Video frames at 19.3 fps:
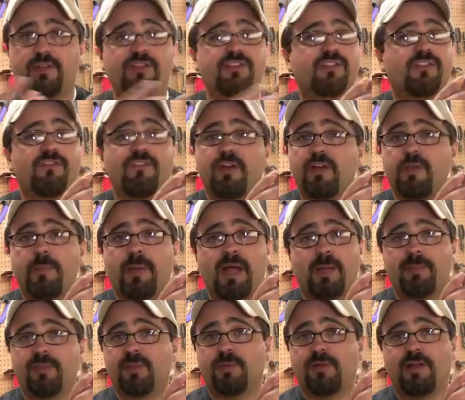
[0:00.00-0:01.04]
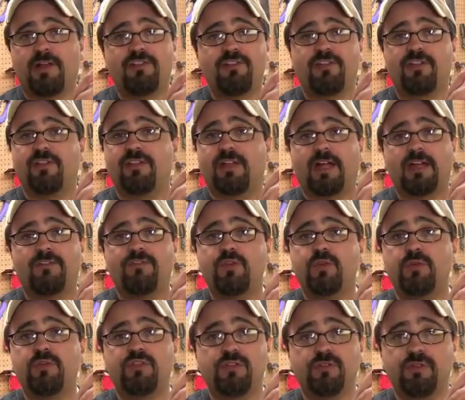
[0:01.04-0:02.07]
Now, this is a very popular project. A lot of
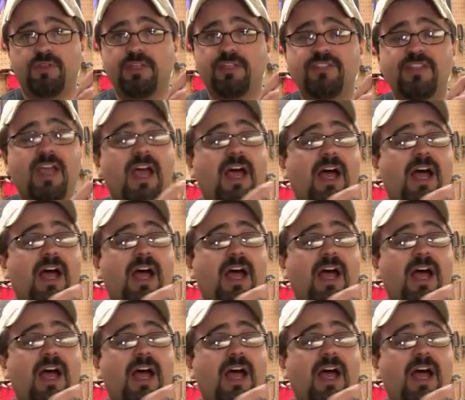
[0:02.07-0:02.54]
you do this.